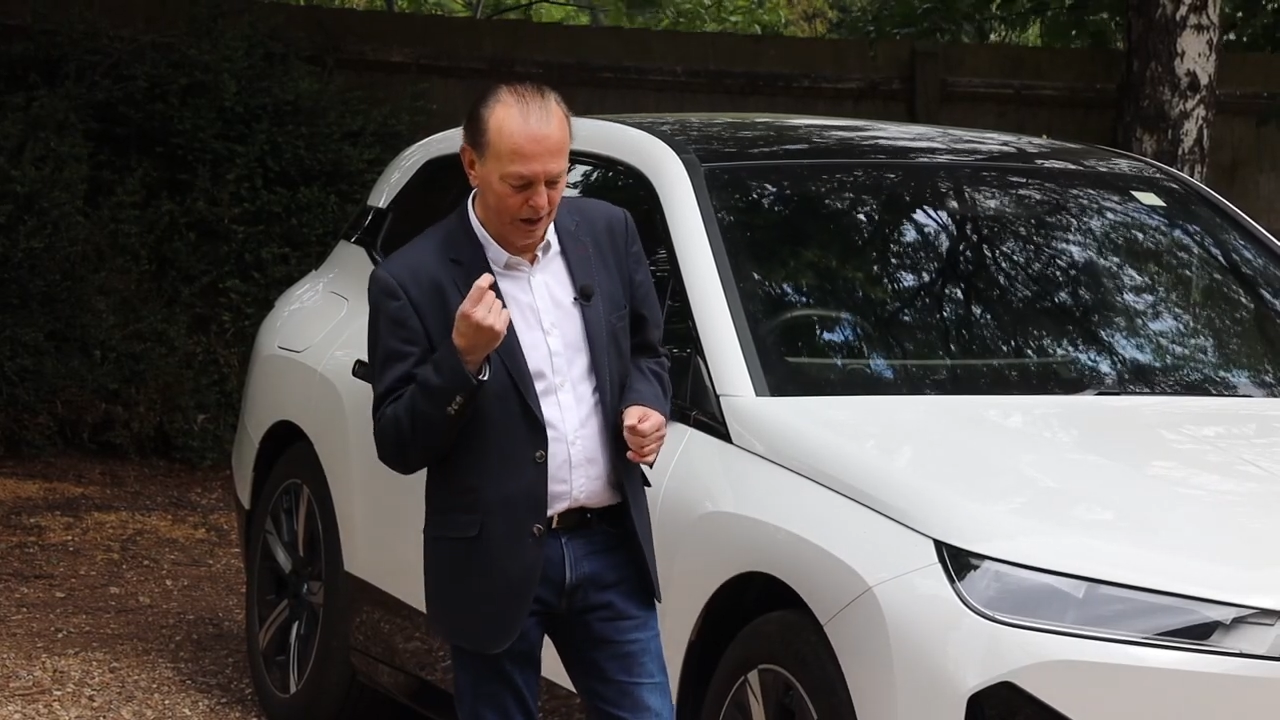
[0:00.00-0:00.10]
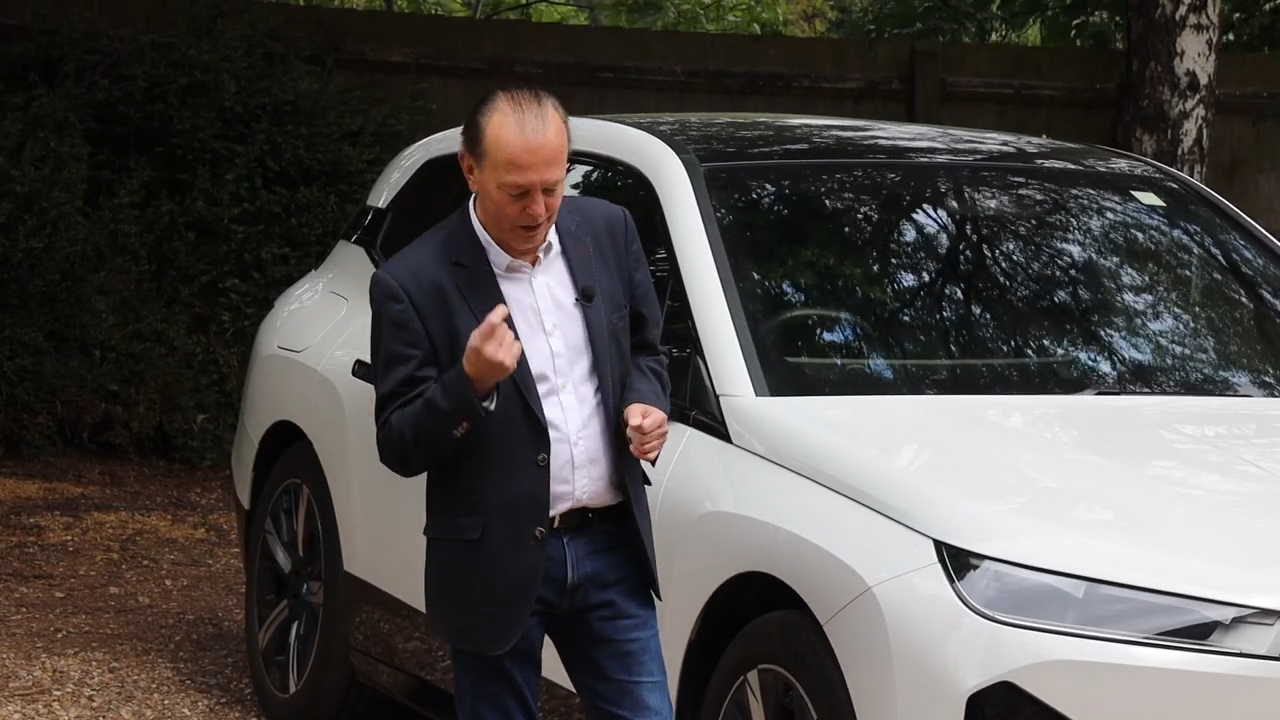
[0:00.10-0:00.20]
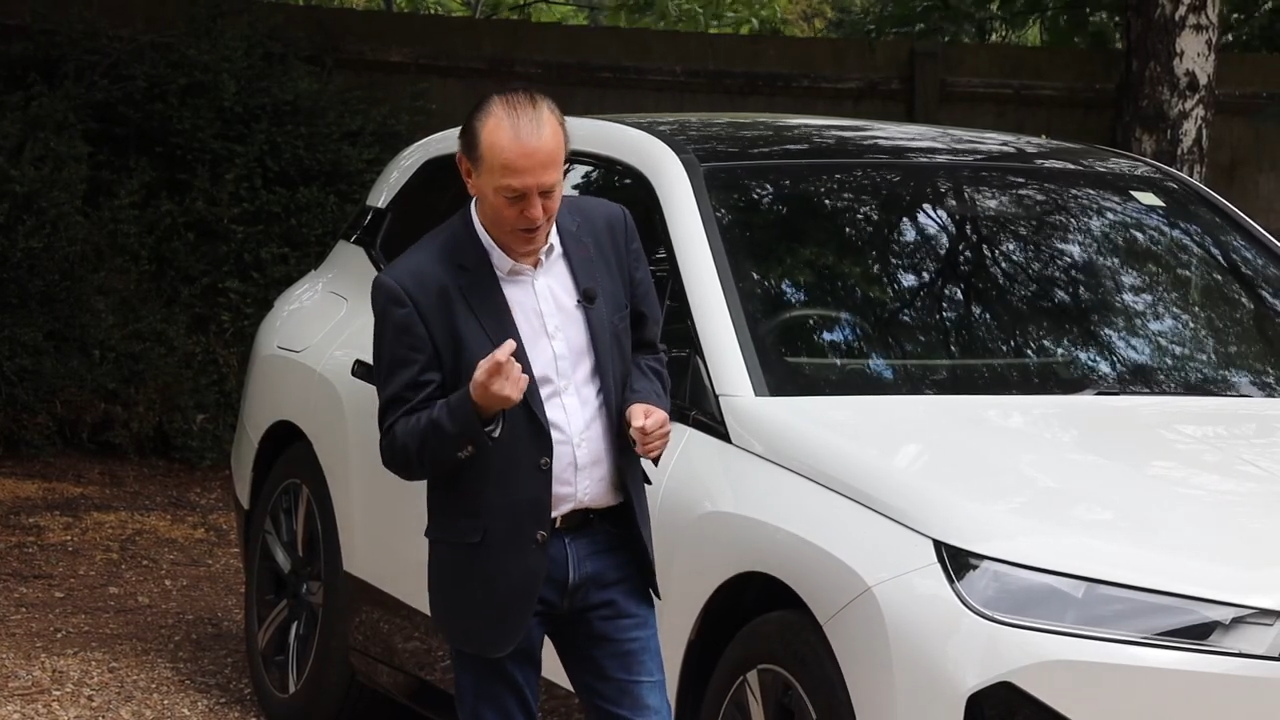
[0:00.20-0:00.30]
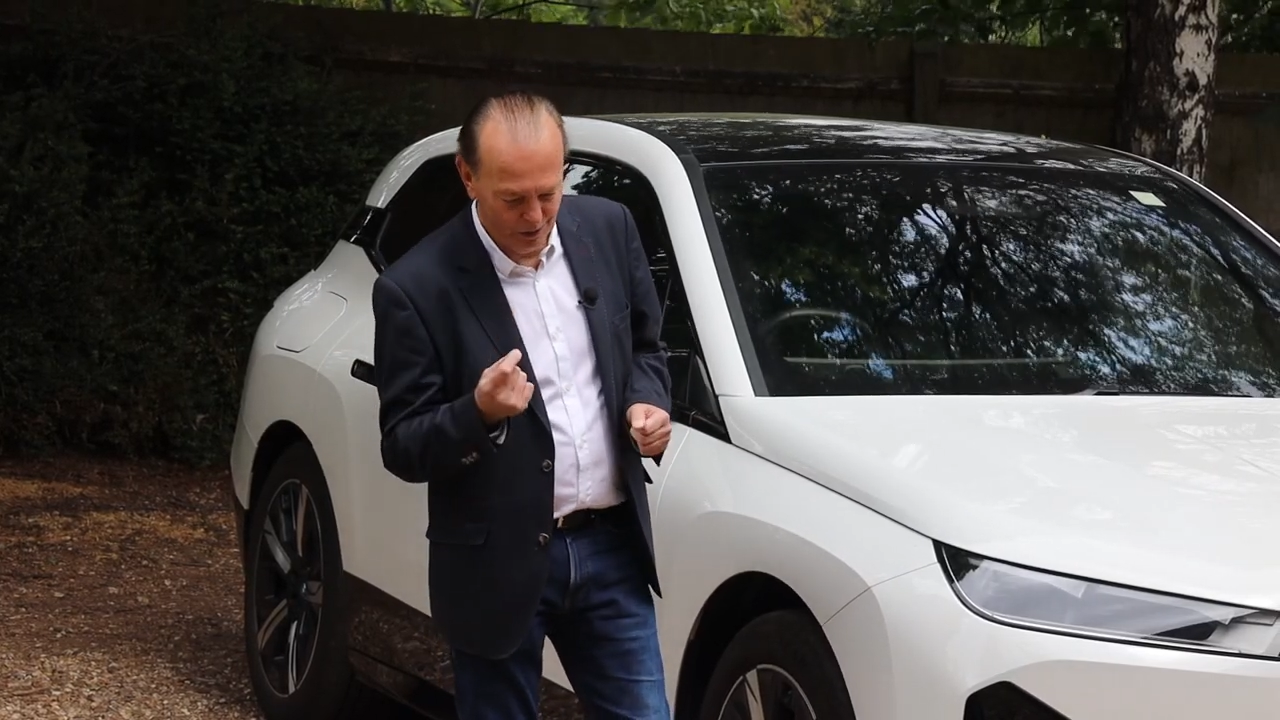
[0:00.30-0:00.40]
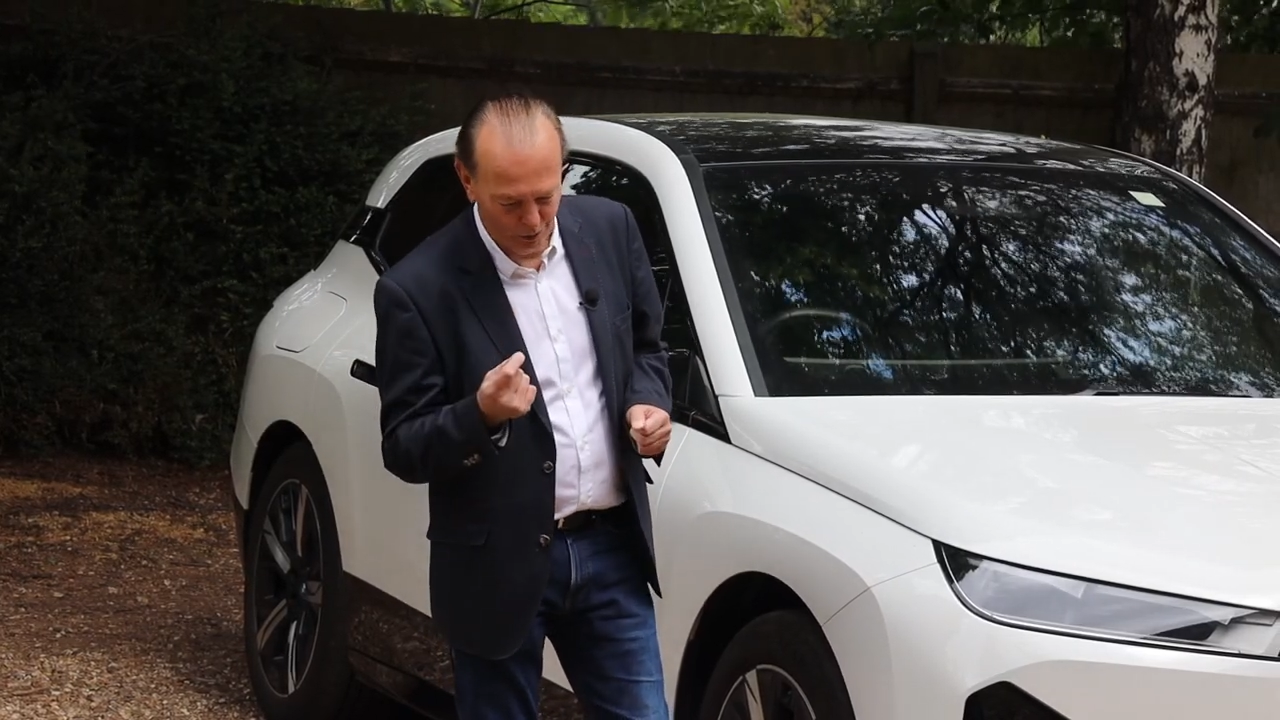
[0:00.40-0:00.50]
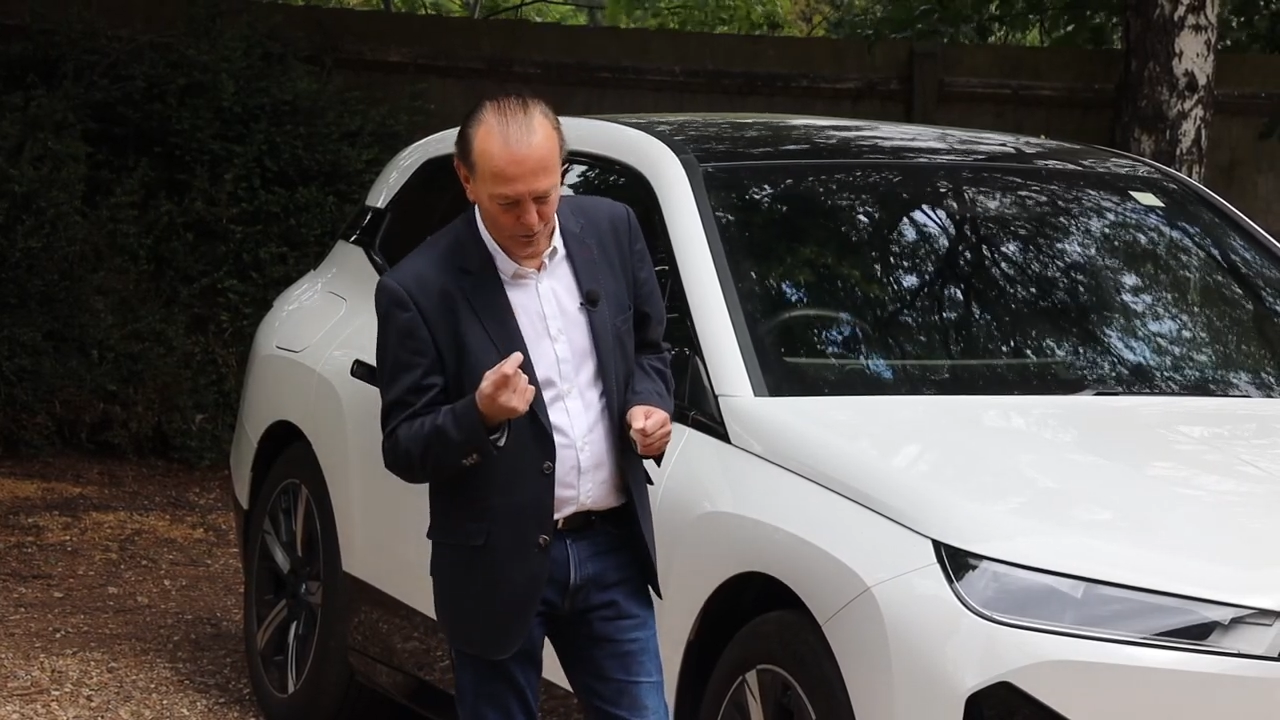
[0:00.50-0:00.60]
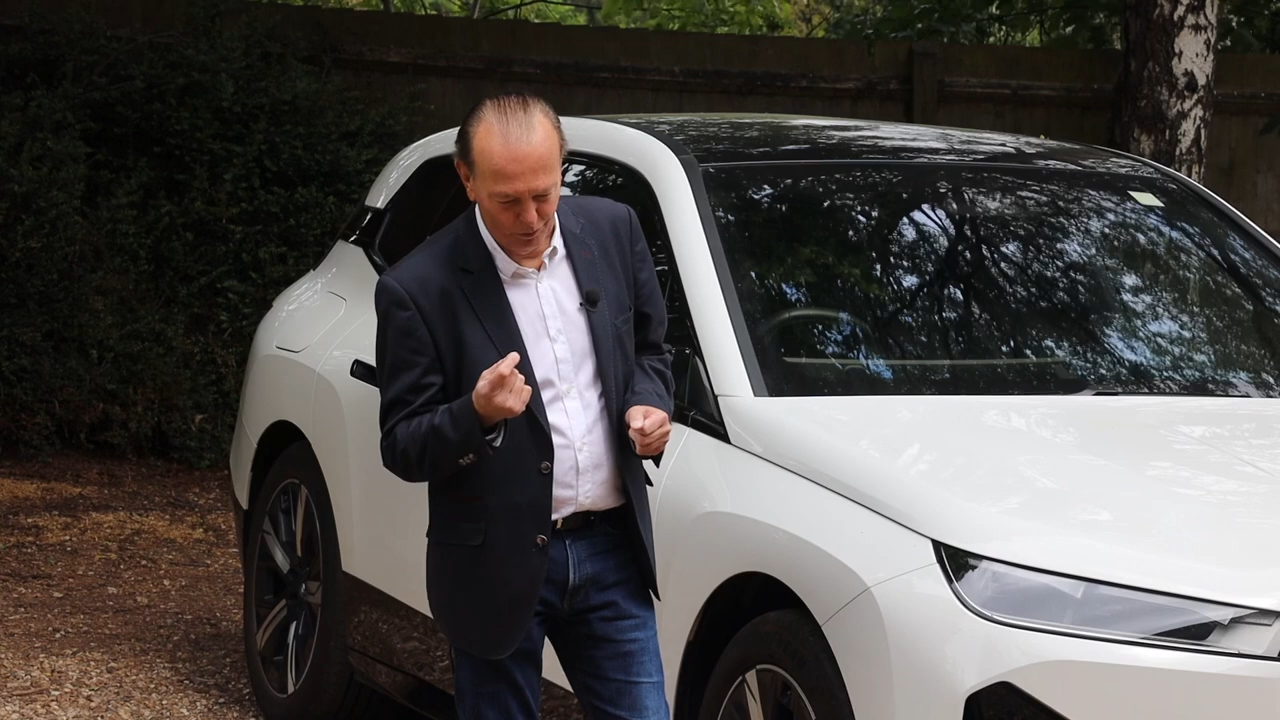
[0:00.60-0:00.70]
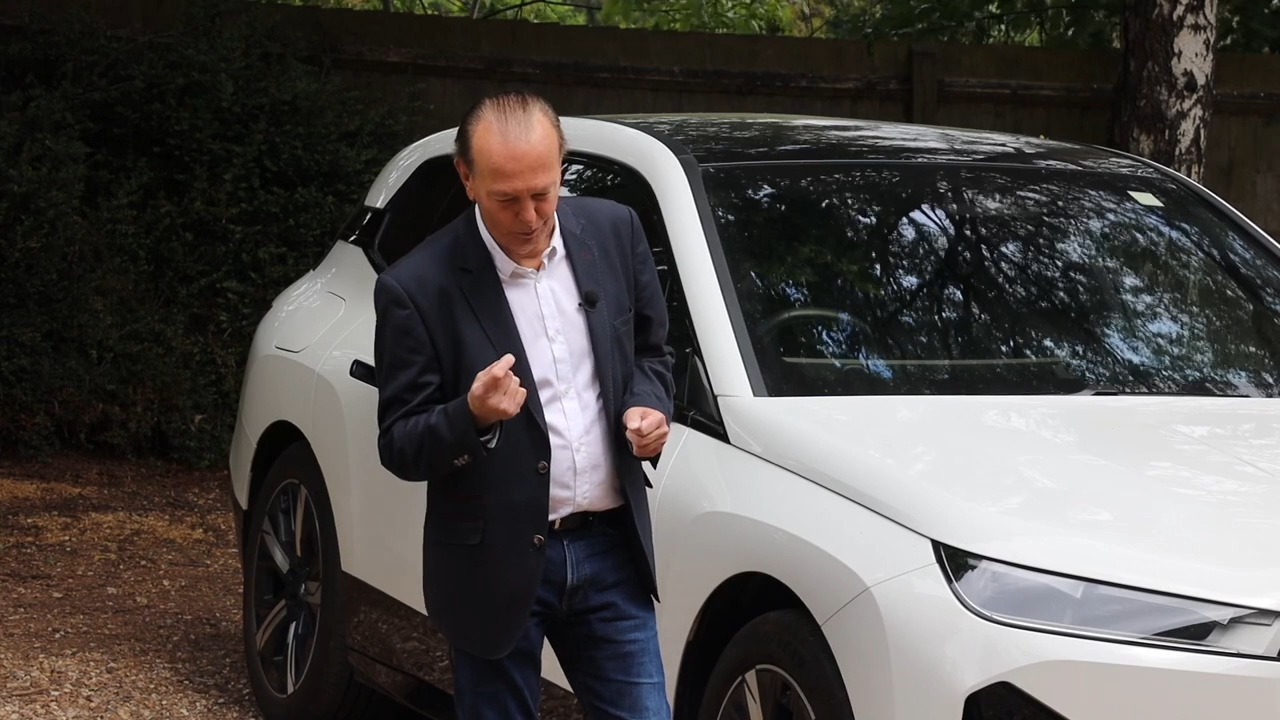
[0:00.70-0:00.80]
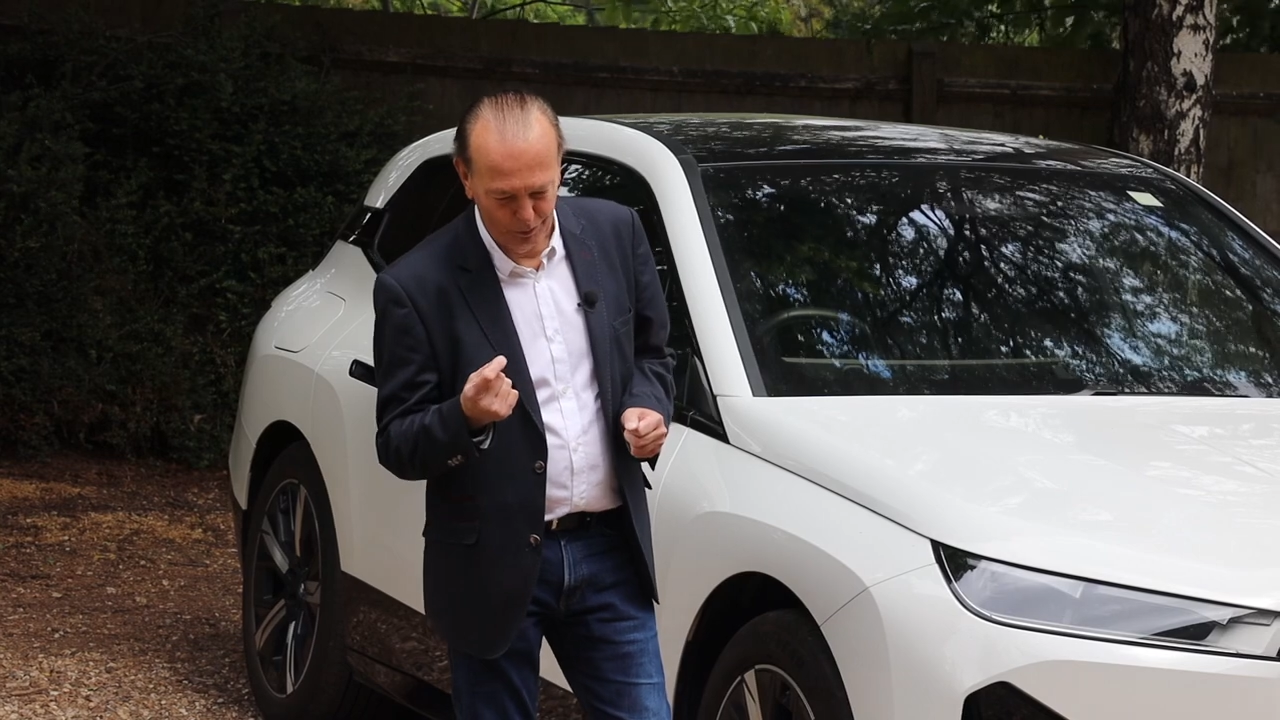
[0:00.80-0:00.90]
end on the